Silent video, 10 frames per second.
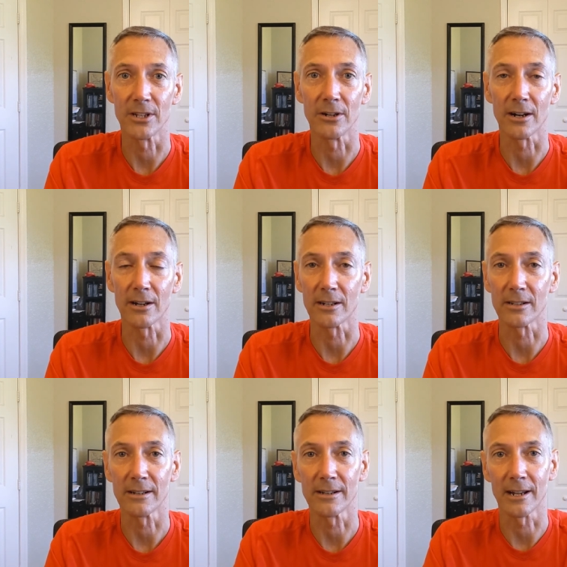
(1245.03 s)

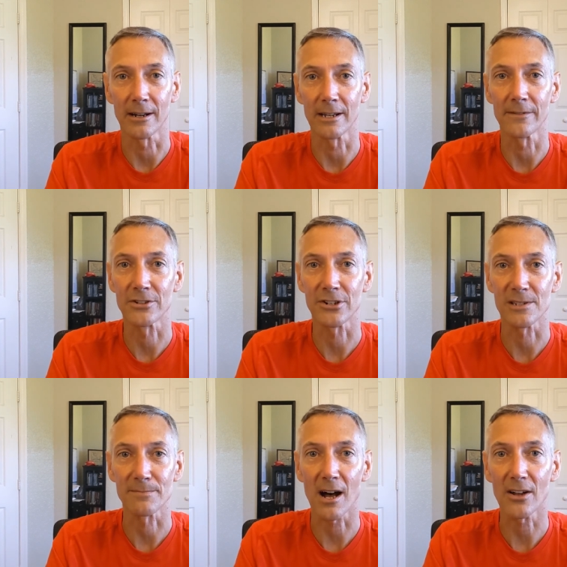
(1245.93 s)
On a life
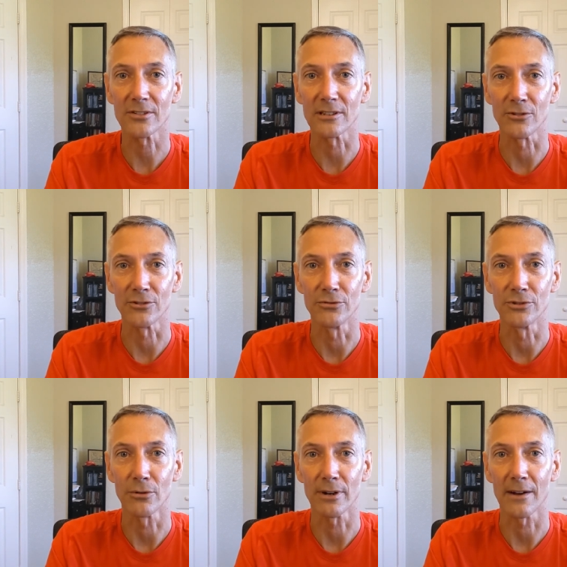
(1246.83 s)
insurance policy loan, you
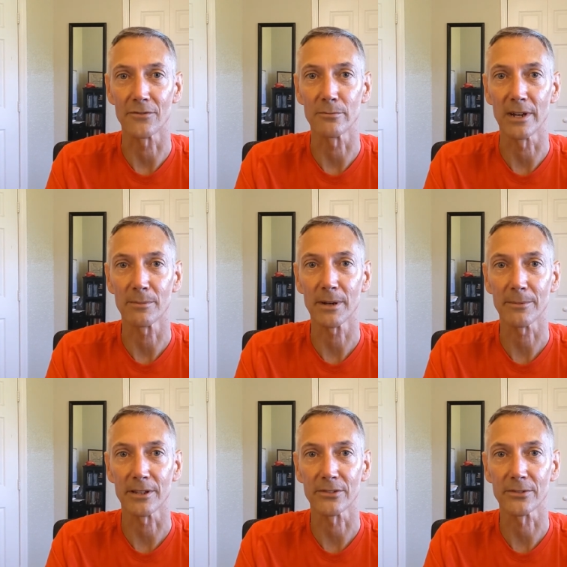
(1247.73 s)
don't have to make
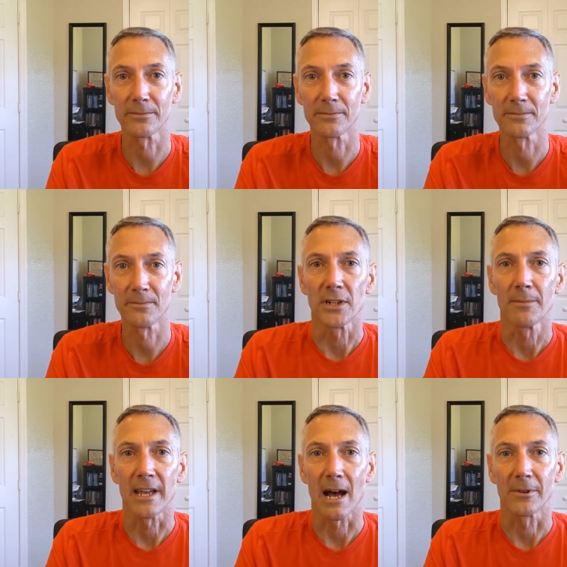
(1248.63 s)
payments. Some
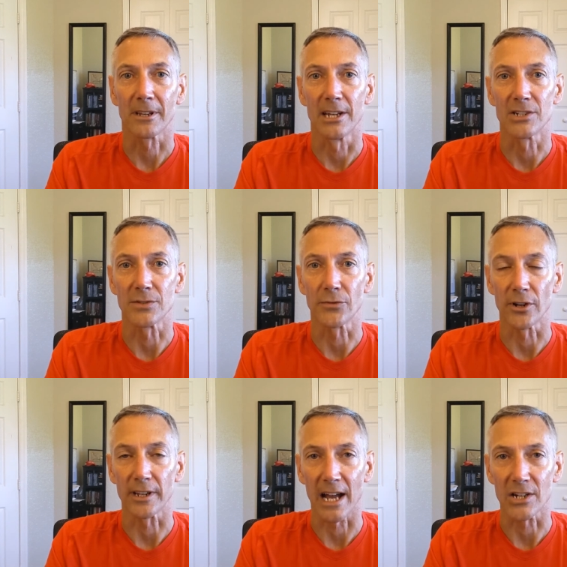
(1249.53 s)
of the applications
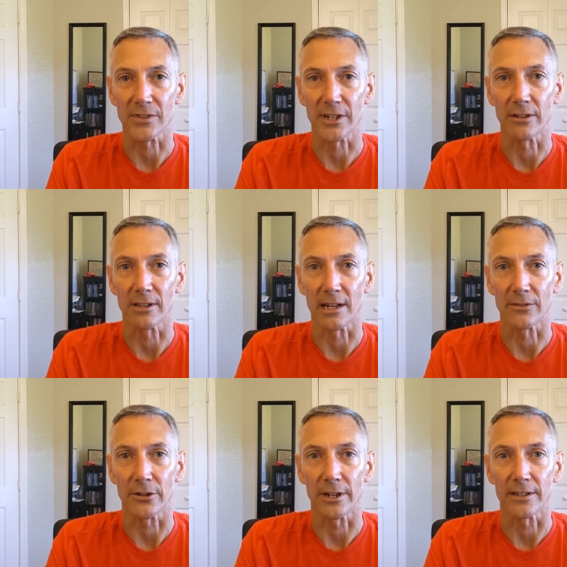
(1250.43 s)
for a cash value line of
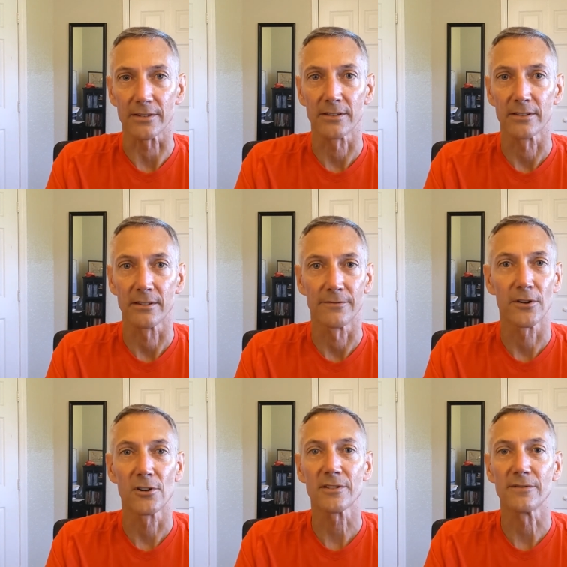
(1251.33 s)
credit.
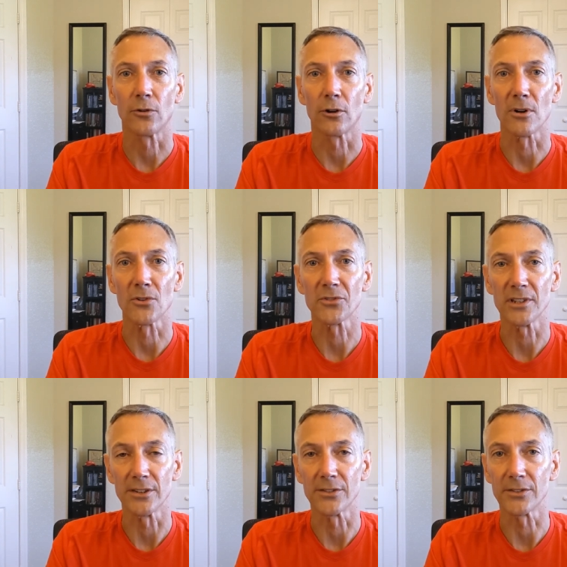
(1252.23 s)
First and foremost
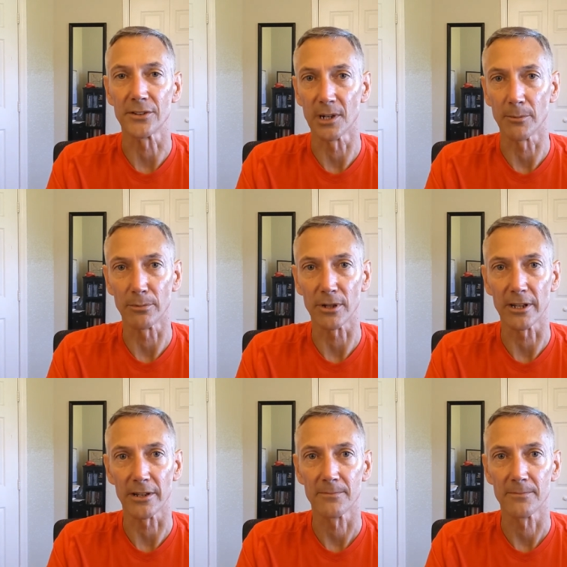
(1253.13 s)
is the double play.